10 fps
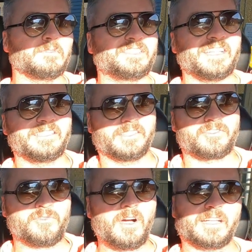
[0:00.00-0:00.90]
he was sitting in the
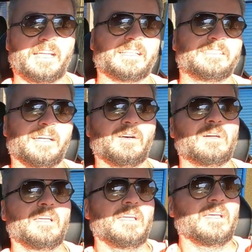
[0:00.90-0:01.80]
truck and I could tell
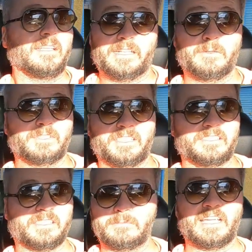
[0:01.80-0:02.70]
that he was in
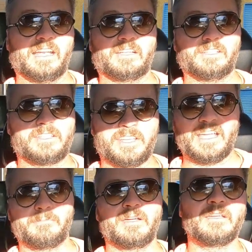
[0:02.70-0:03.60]
some kind of good
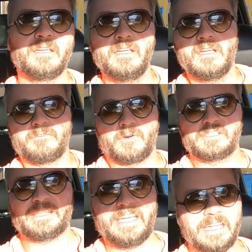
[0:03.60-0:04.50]
shape for
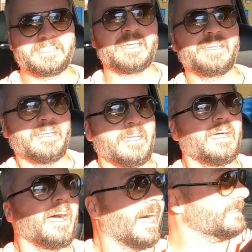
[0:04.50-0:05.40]
his age.
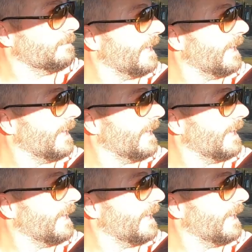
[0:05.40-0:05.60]
I said,